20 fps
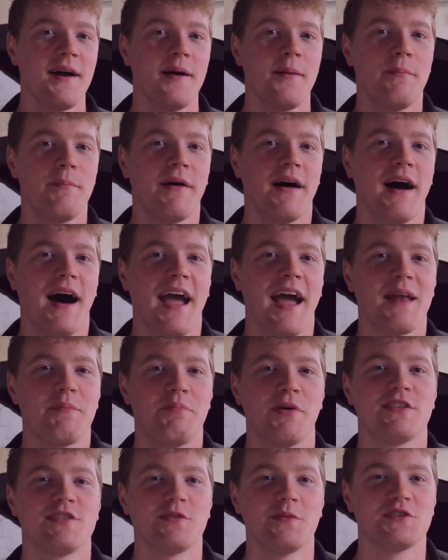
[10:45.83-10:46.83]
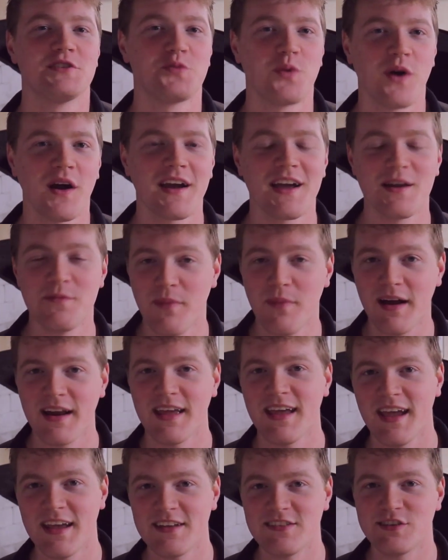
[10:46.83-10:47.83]
But I had put so much work and
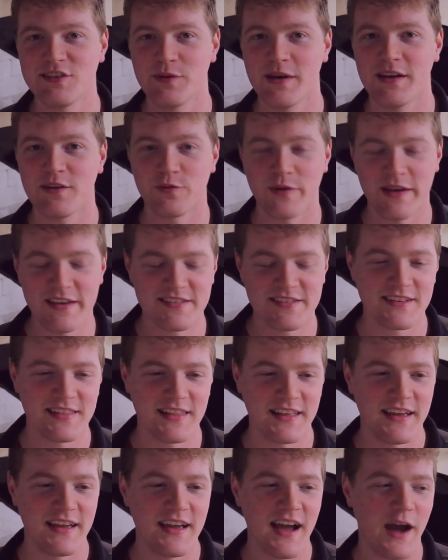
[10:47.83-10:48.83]
money into it recently,